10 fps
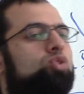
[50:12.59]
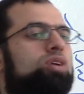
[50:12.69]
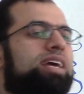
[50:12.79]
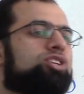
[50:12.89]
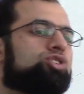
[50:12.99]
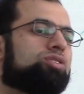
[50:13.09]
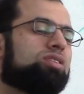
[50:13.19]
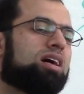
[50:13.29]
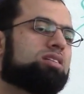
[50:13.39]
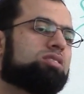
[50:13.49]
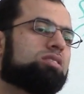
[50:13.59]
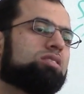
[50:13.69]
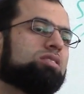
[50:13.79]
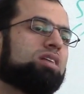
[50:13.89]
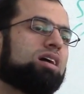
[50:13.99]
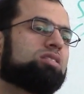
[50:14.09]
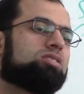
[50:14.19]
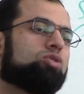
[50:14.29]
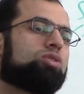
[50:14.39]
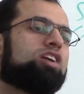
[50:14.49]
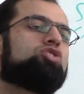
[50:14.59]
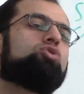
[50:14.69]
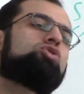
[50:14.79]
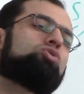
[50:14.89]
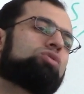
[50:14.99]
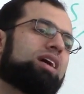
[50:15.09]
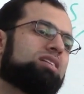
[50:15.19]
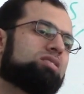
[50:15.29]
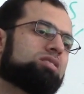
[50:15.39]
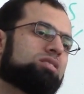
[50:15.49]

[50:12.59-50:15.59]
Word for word: Quraysh that, that Quraysh used to write.